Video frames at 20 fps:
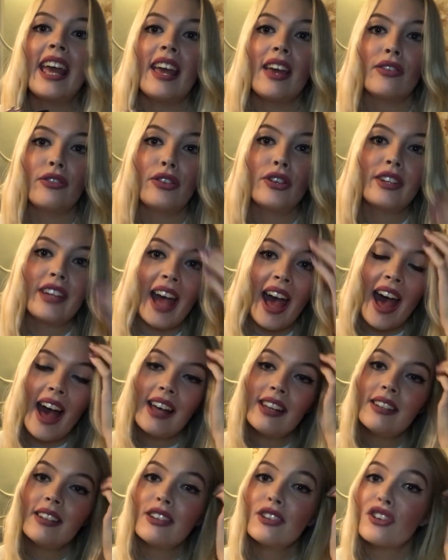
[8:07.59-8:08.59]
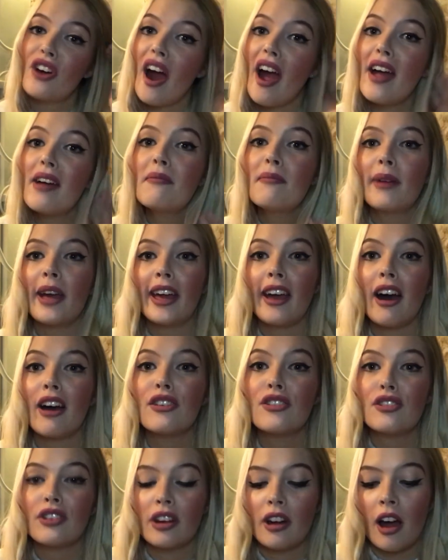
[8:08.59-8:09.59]
If you can, try and pay
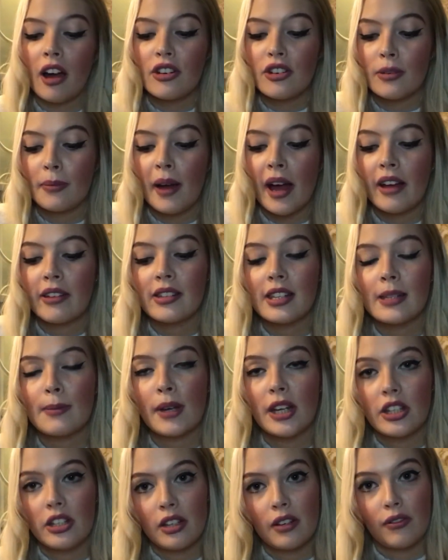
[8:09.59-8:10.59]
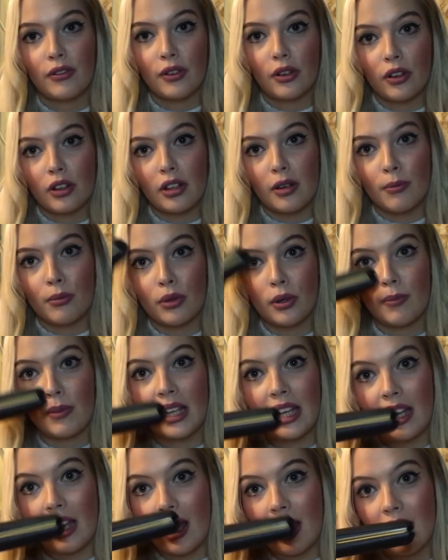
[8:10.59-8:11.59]
under £100, especially if you're going to
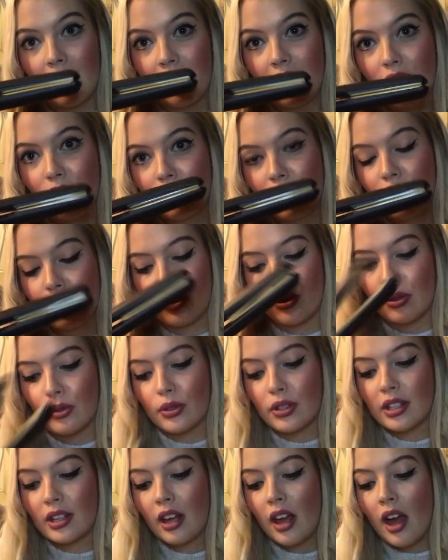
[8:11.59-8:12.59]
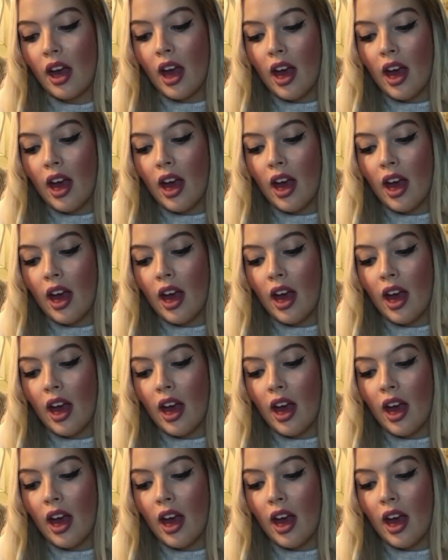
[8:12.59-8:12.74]
probably get the originals.